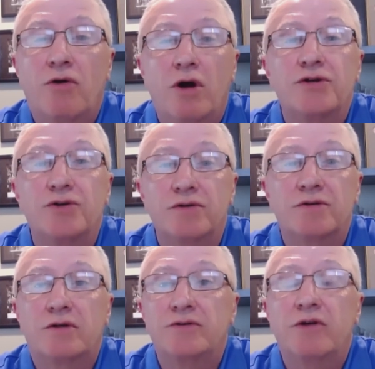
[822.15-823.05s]

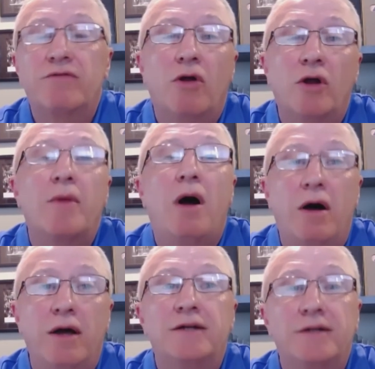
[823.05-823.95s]
crushers because they're falling
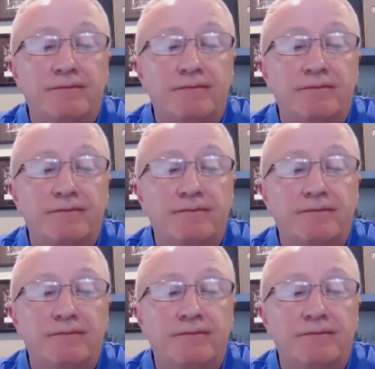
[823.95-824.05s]
behind.